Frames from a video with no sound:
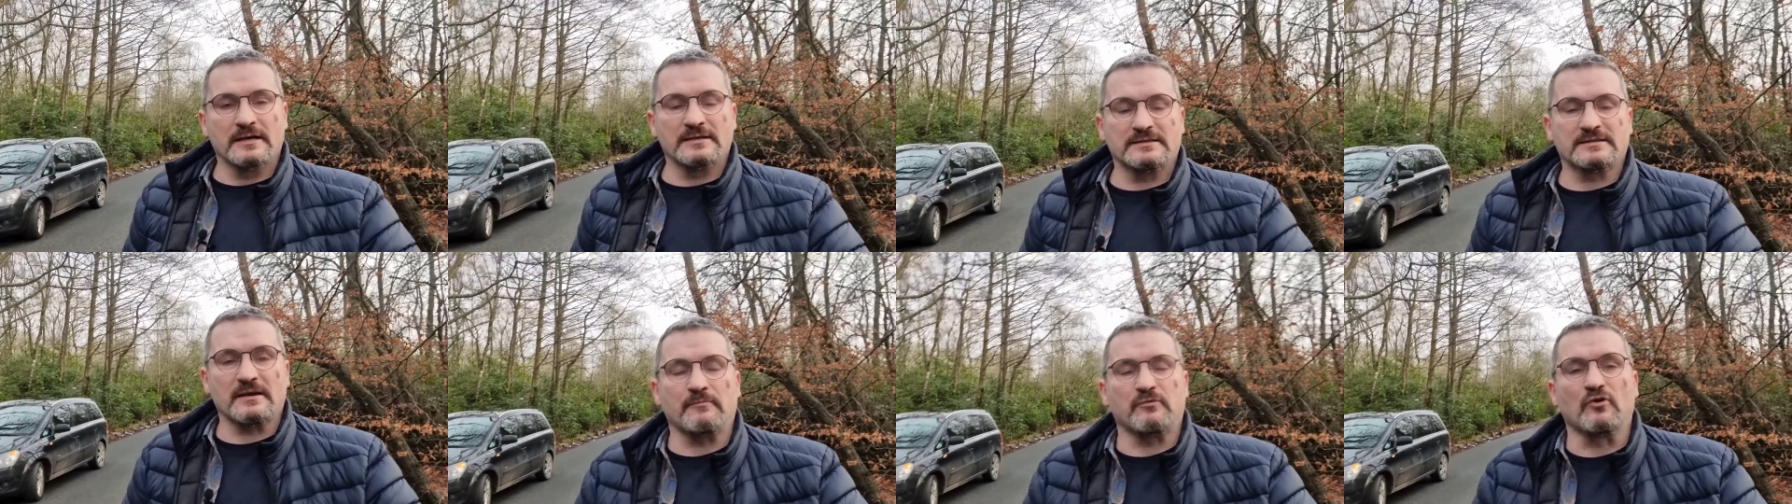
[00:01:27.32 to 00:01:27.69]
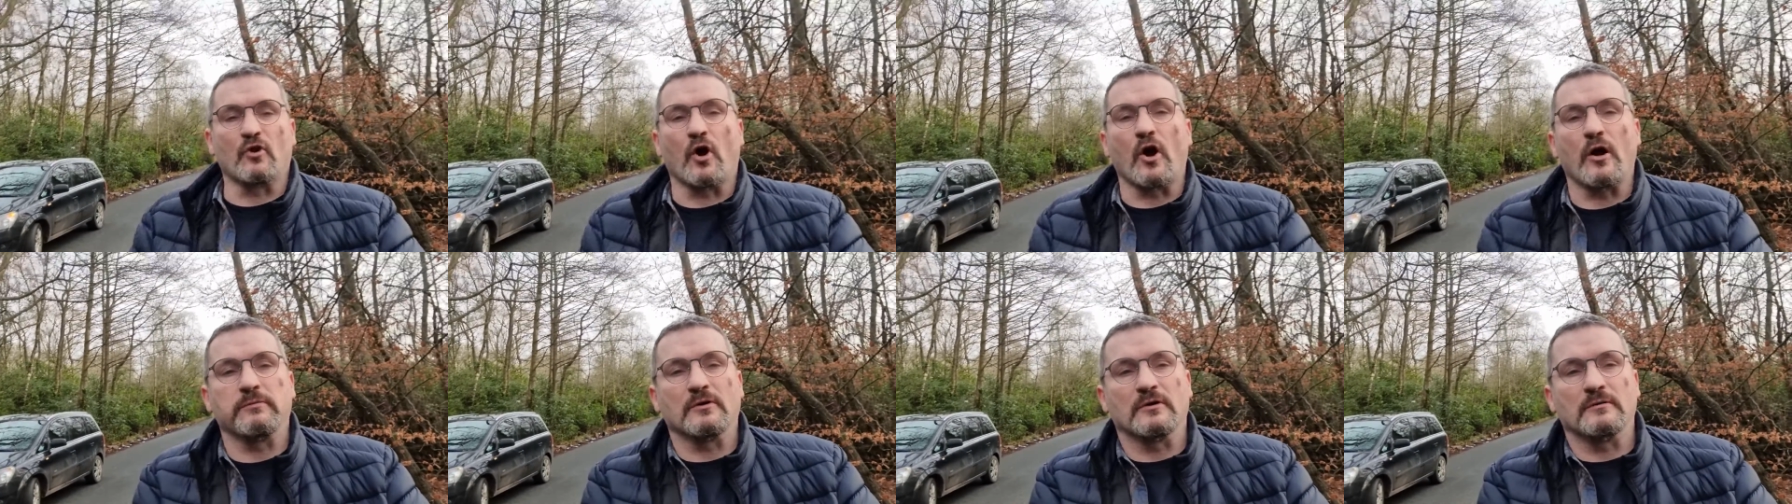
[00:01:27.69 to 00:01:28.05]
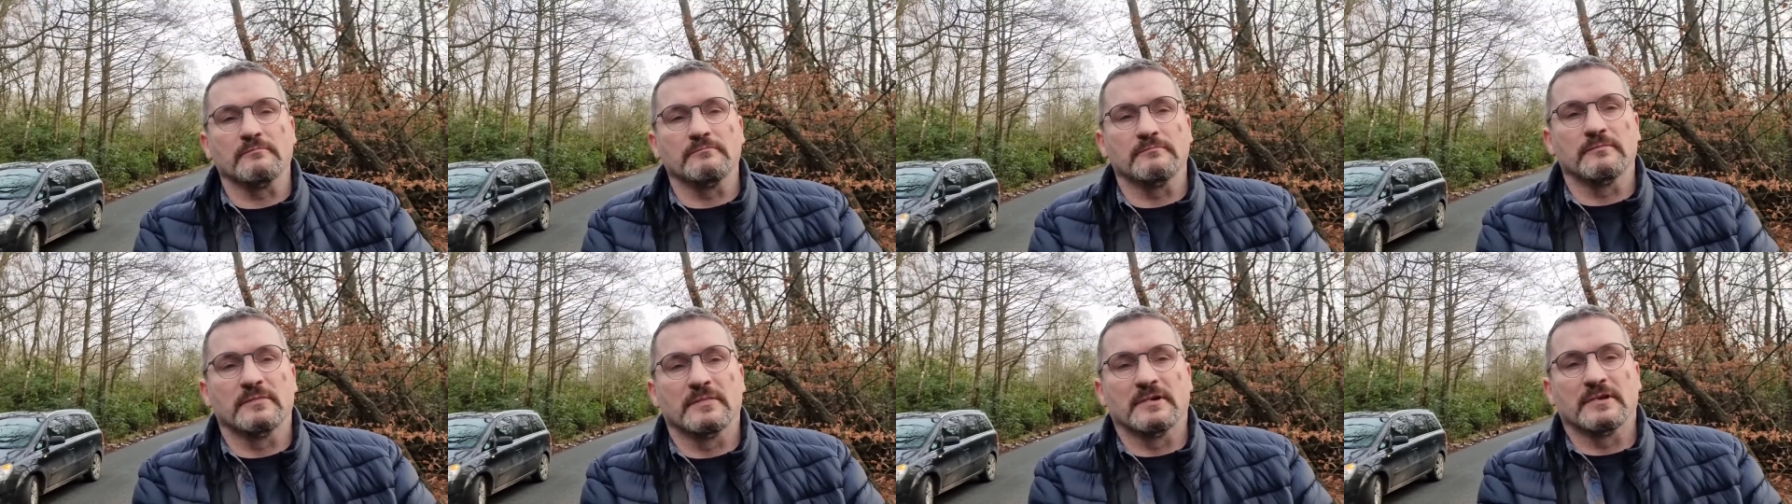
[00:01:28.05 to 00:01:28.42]
It's a
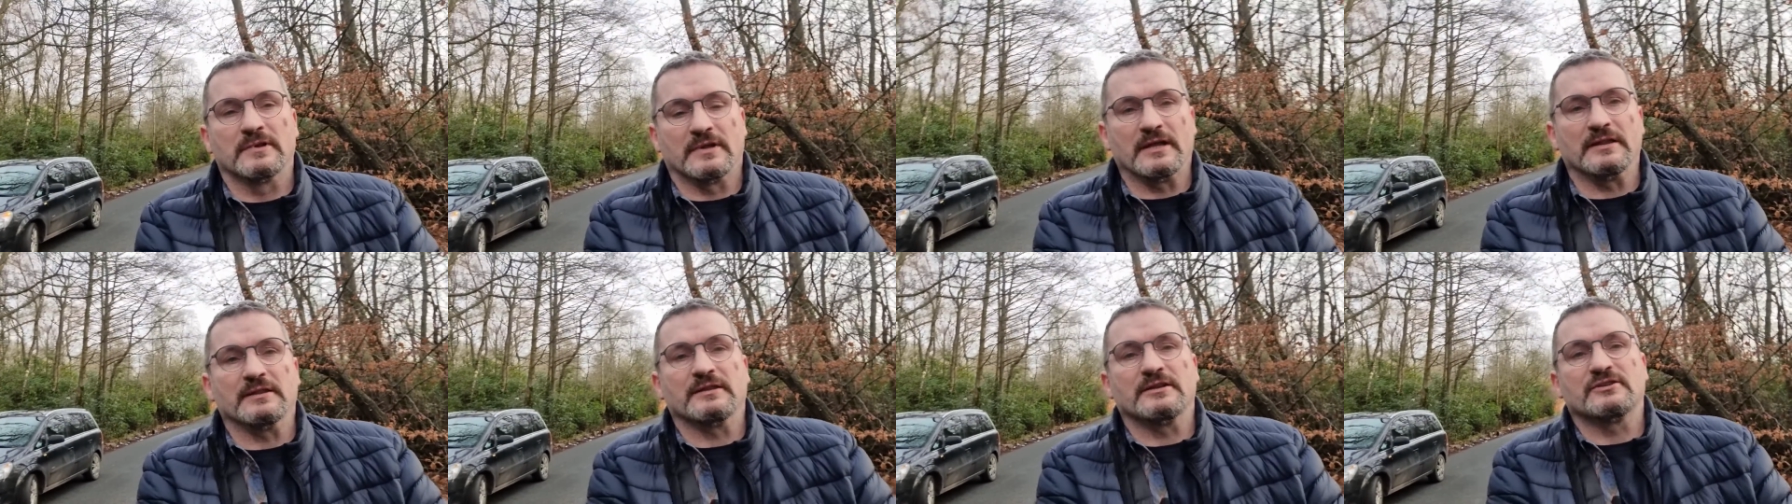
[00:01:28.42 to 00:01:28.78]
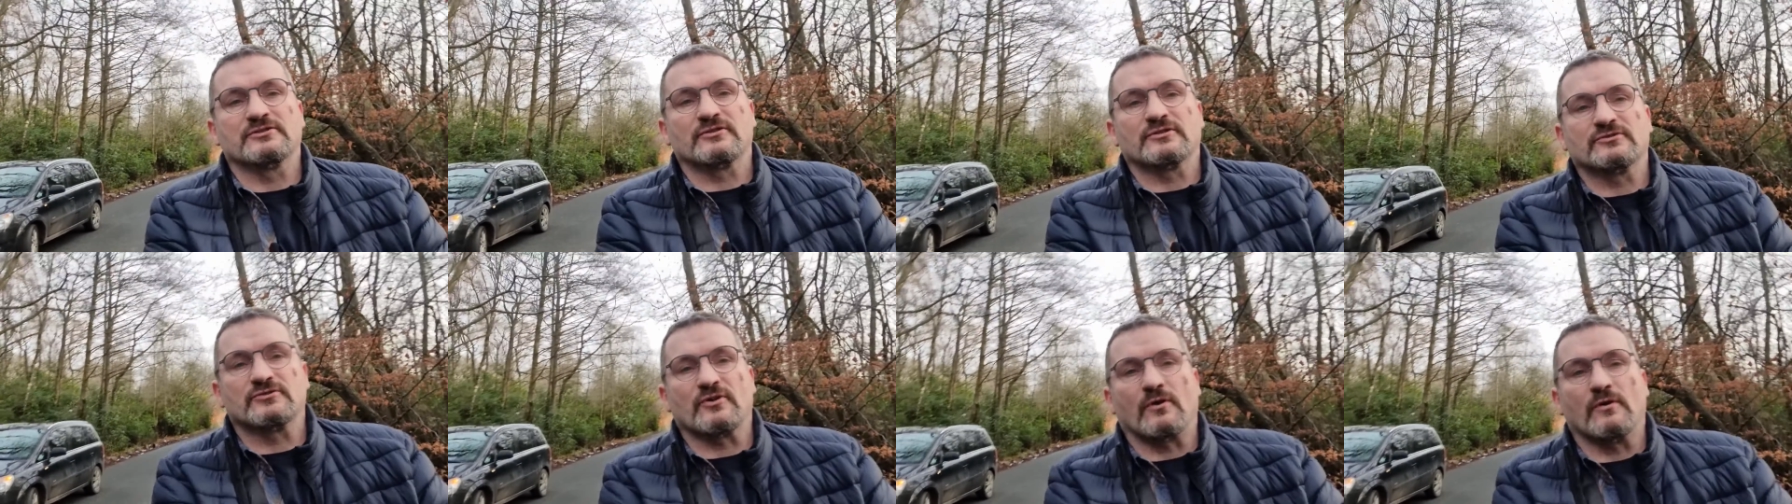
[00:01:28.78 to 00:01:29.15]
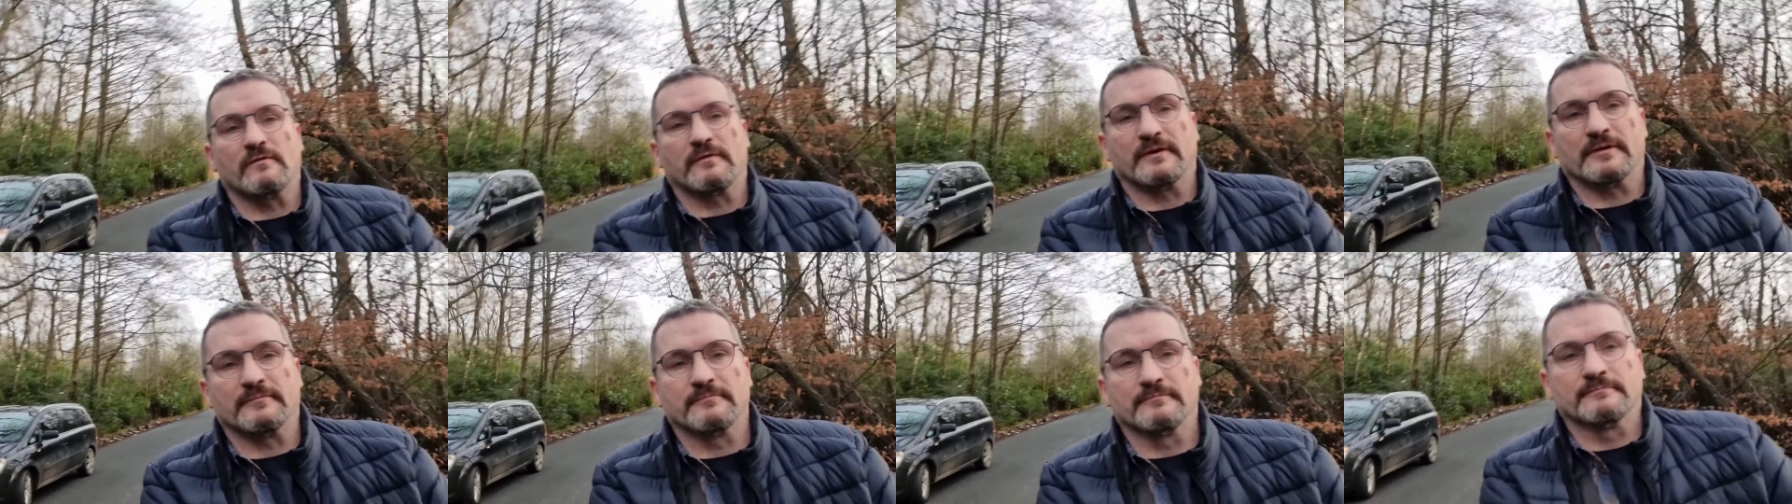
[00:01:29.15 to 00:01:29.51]
problem that needs
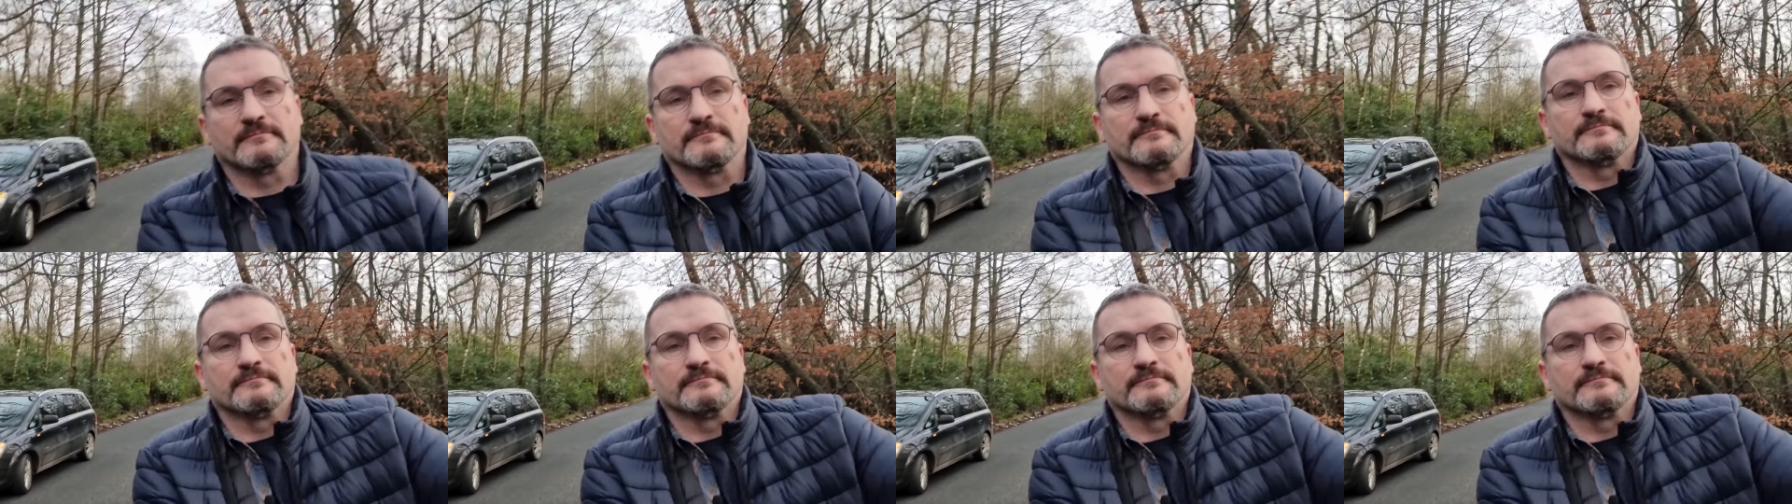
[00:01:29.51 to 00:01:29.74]
resolving.